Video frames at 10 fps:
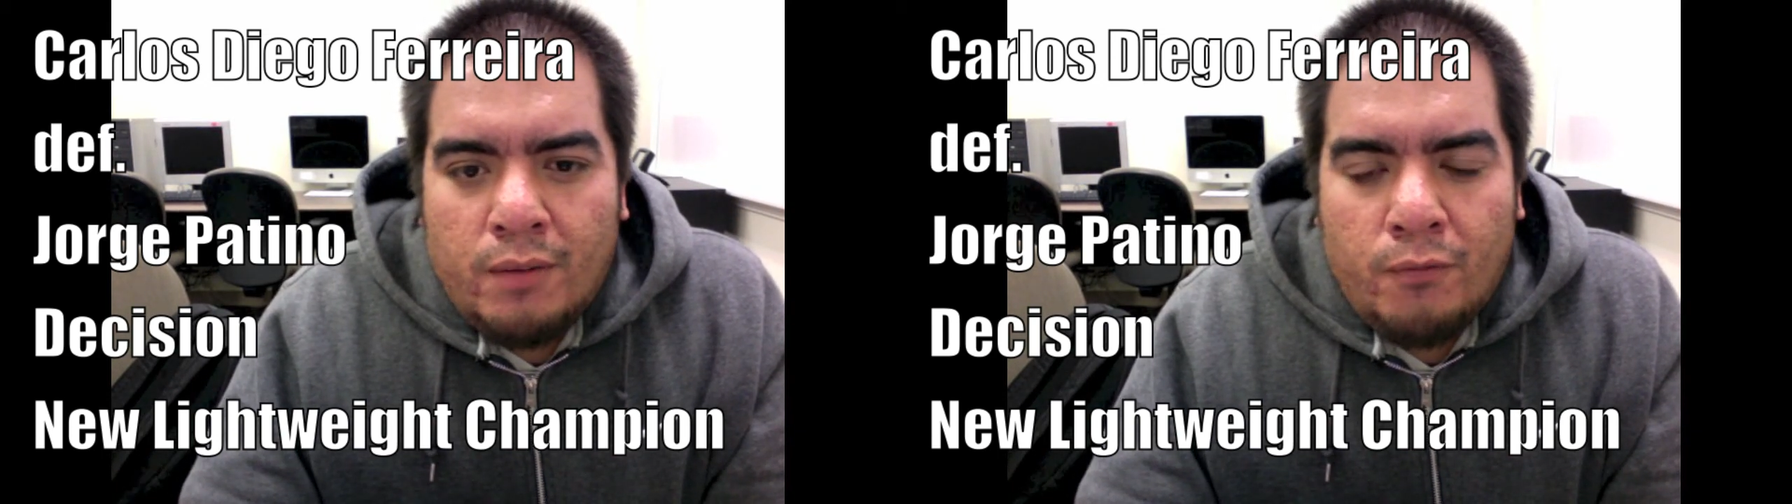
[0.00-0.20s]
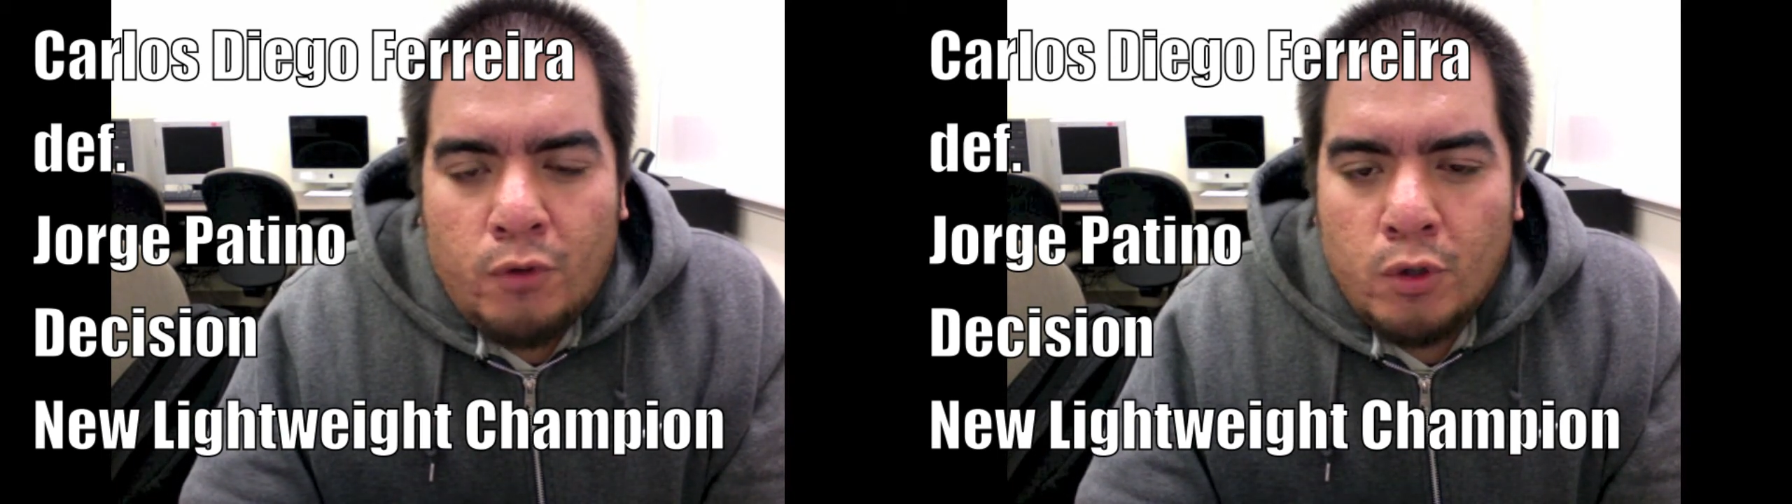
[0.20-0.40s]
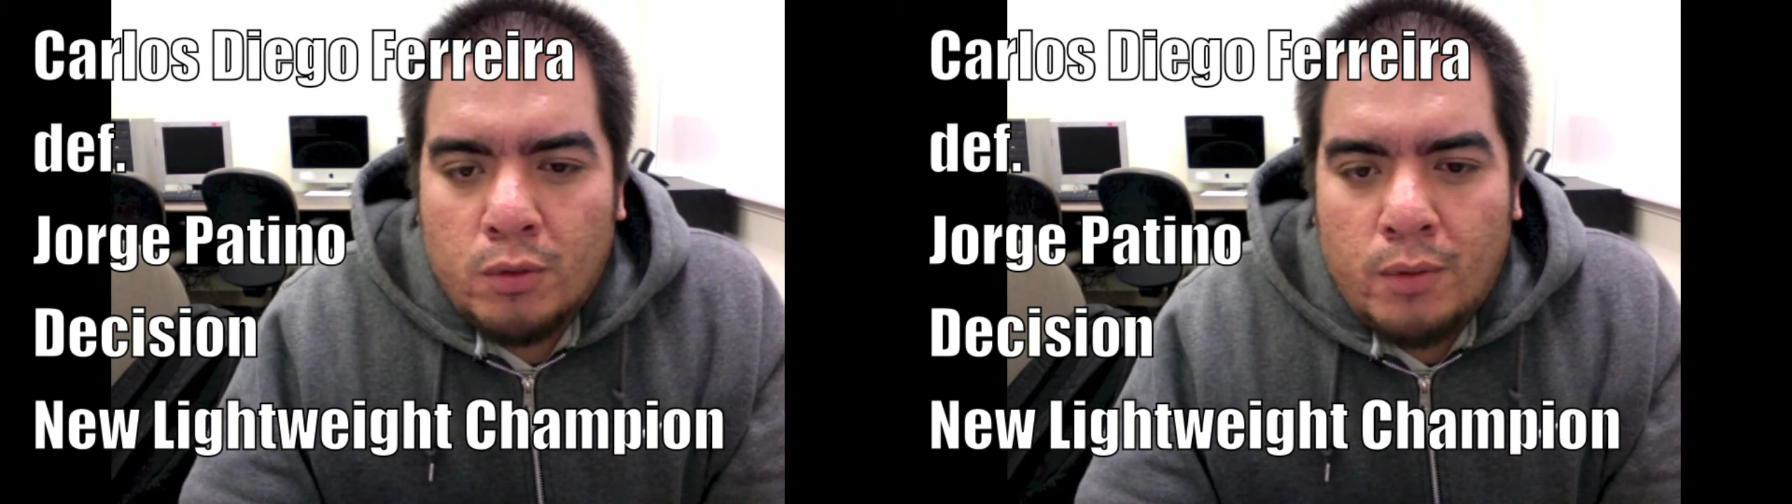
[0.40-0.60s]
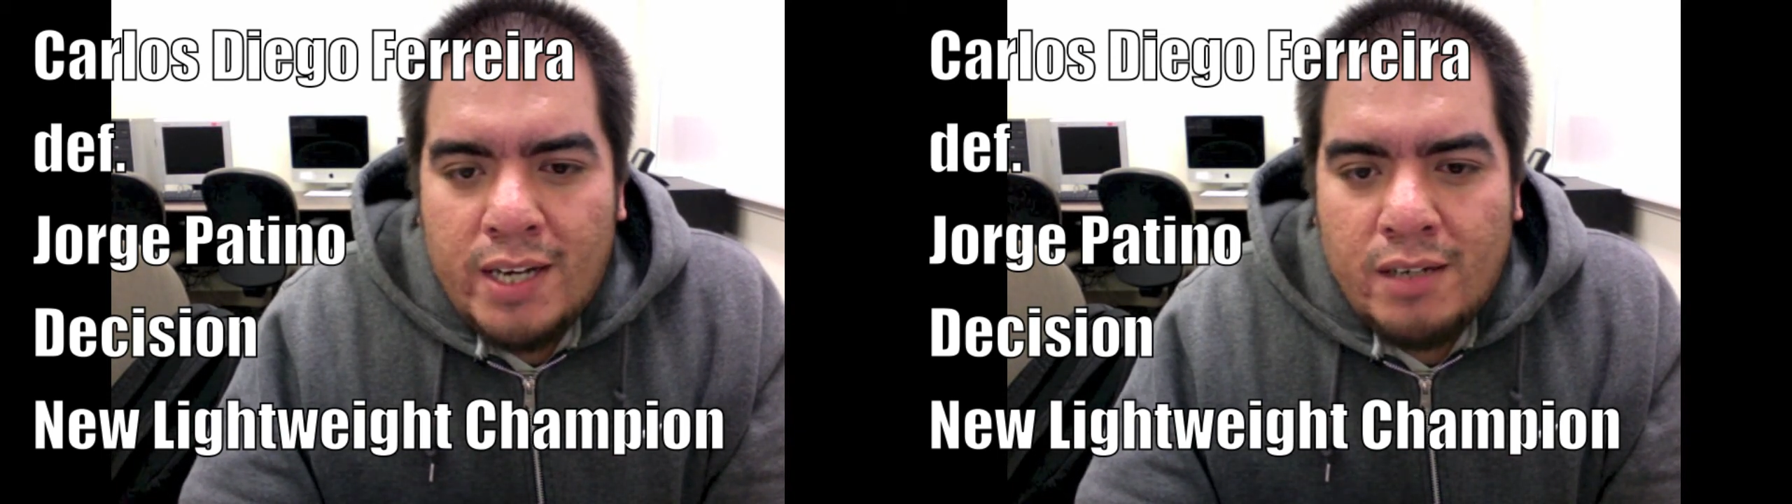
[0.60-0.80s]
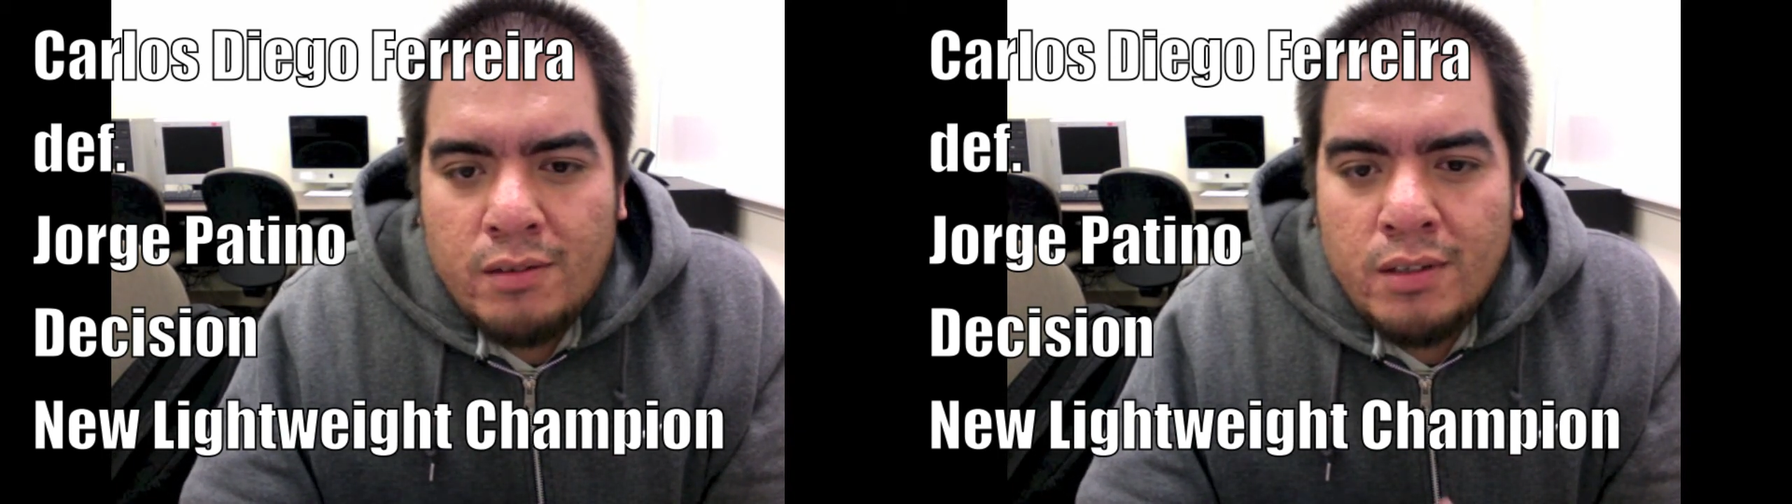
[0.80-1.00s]
Fourth
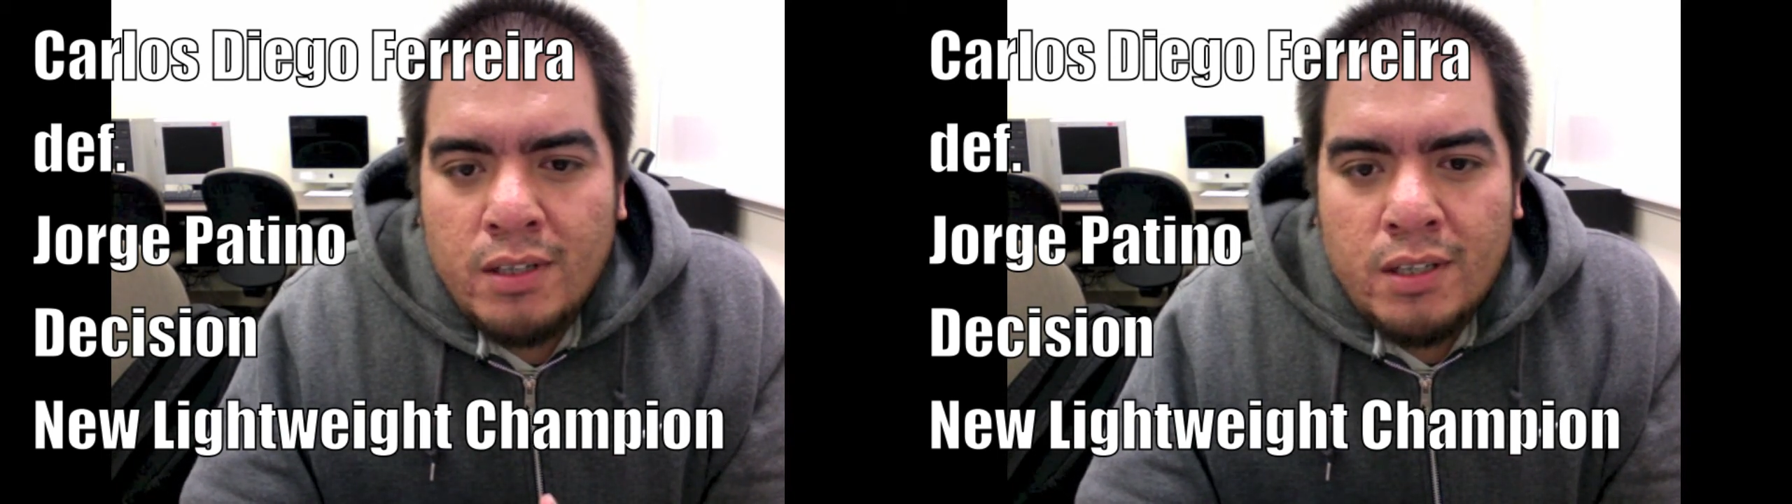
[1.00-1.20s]
round